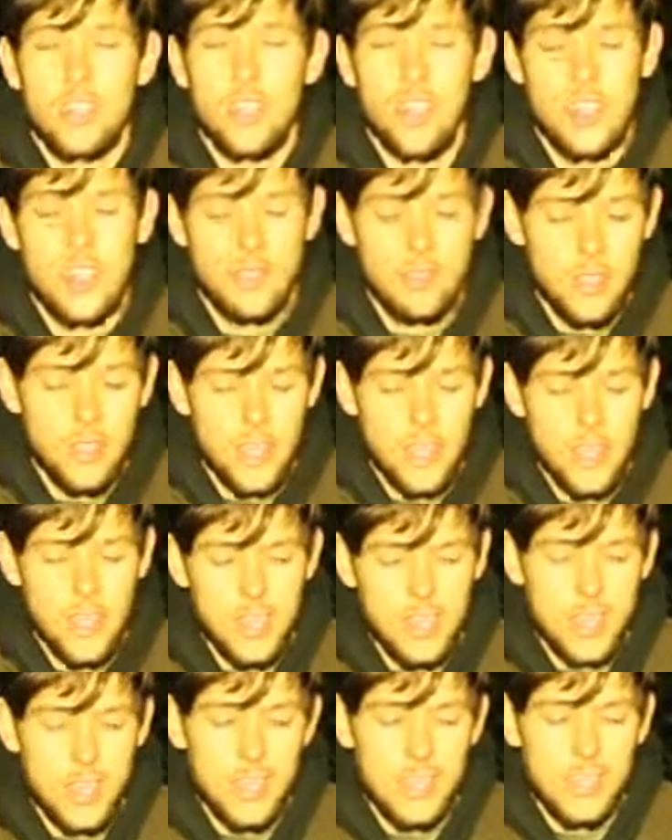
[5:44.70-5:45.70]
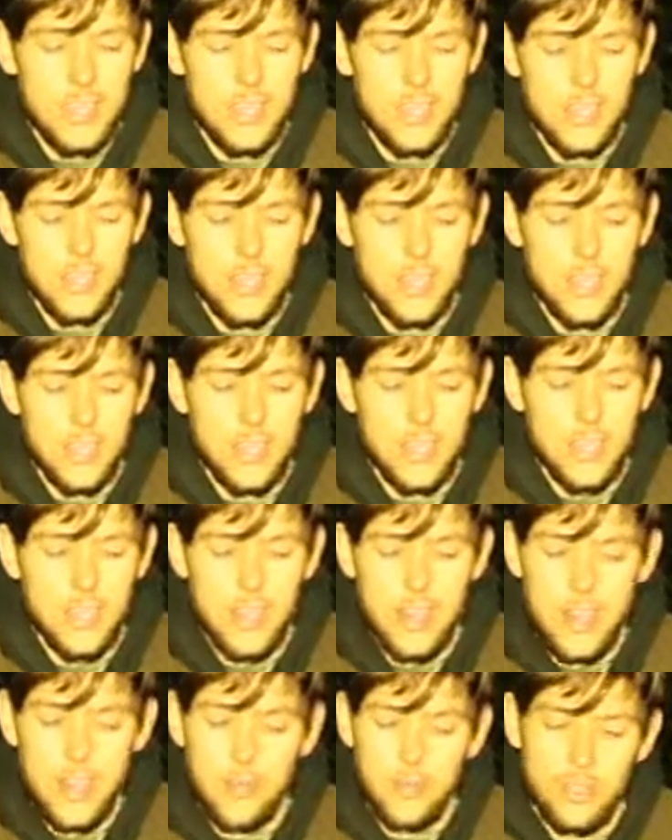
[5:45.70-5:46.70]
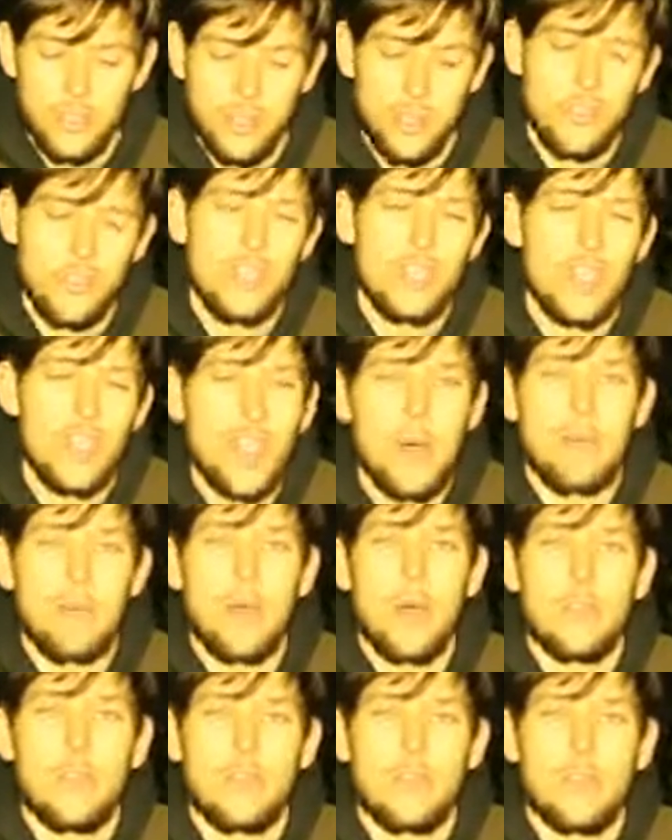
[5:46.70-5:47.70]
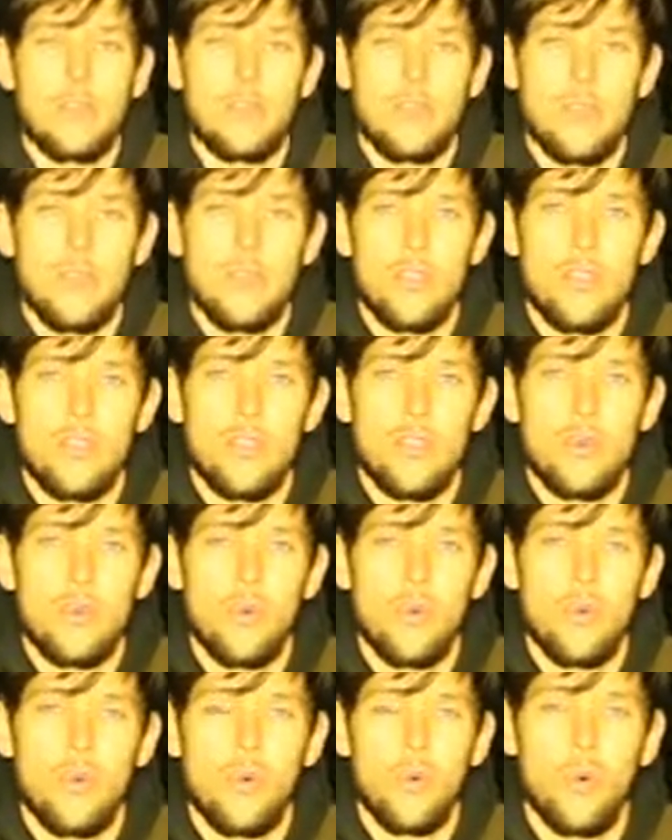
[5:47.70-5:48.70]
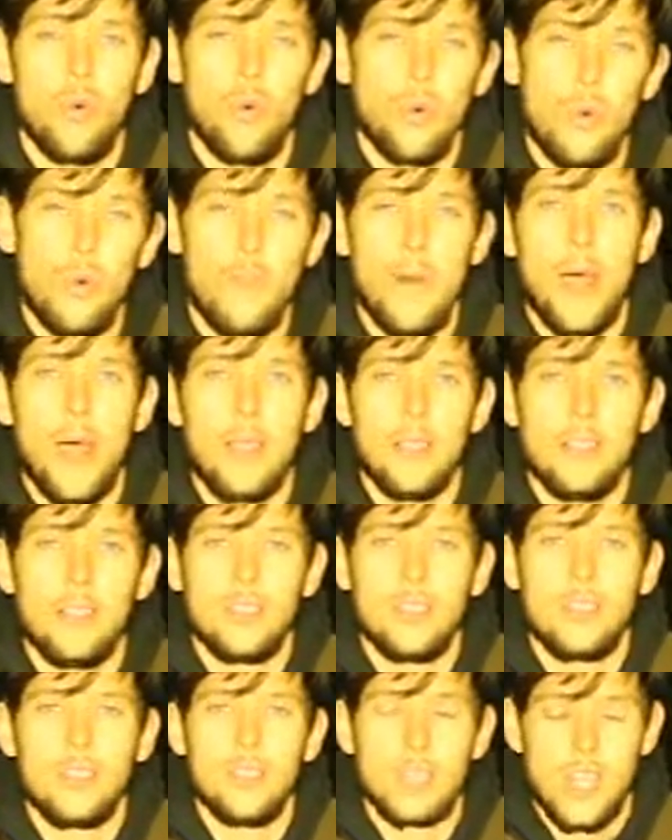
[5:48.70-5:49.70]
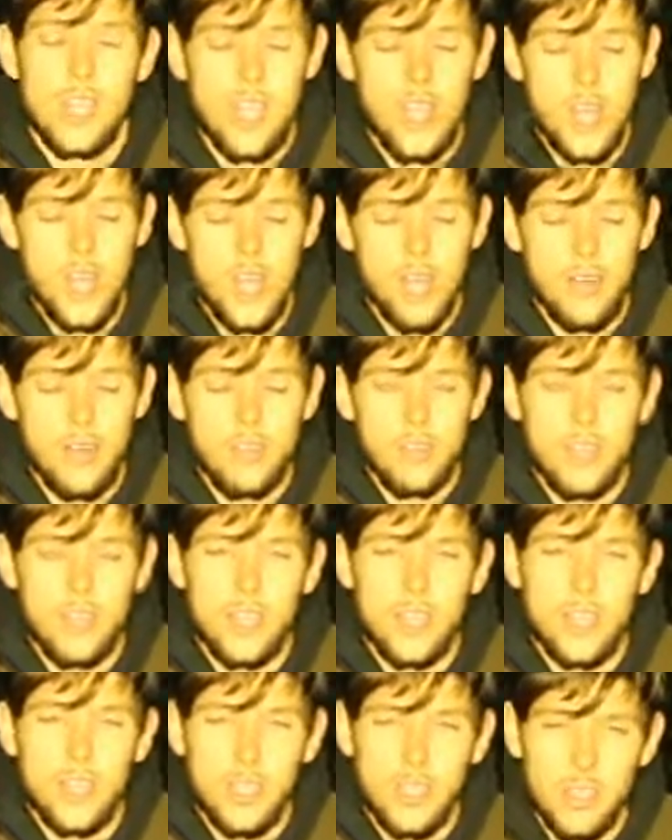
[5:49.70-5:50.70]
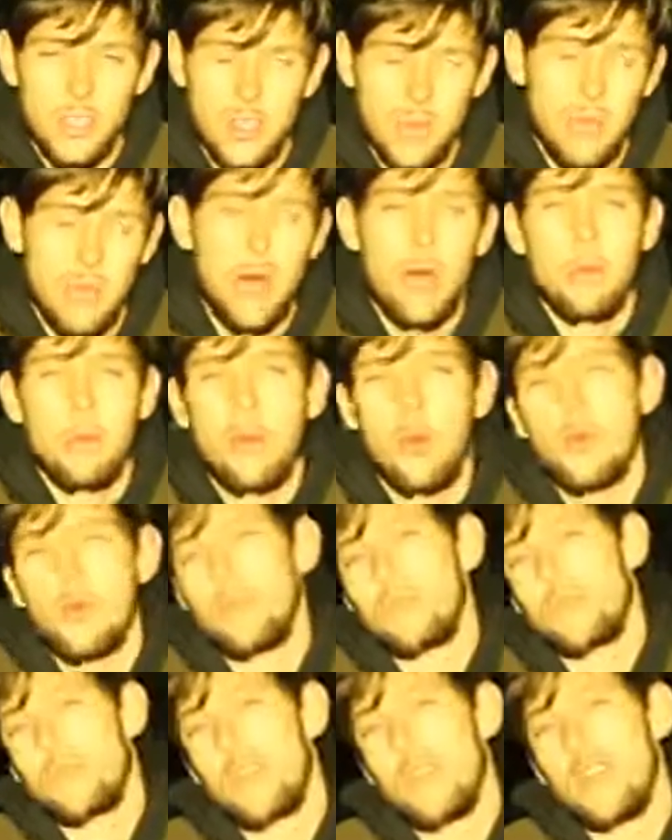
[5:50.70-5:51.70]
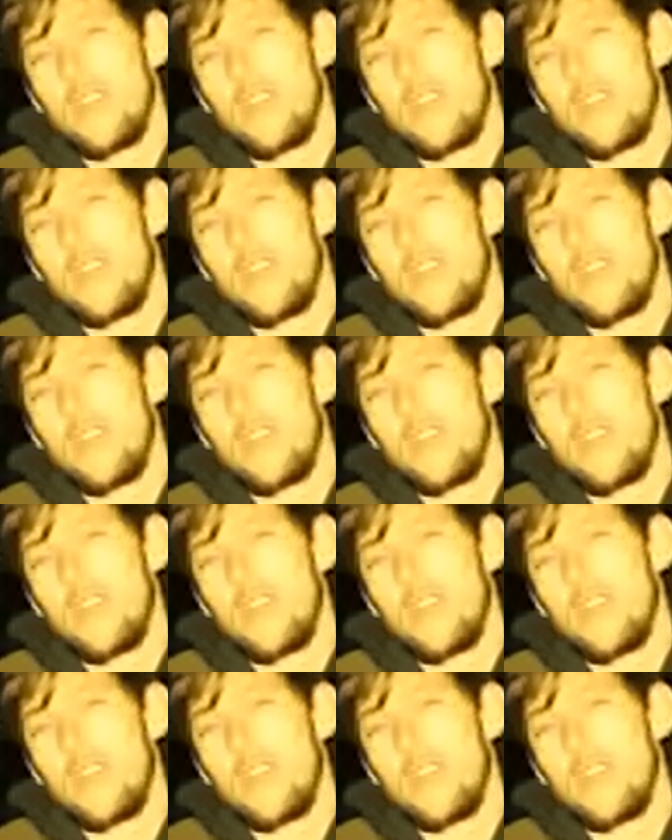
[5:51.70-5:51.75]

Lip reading: you know, these, you know, as soon as you get them posted through the door, all the baits and obviously the pop-ups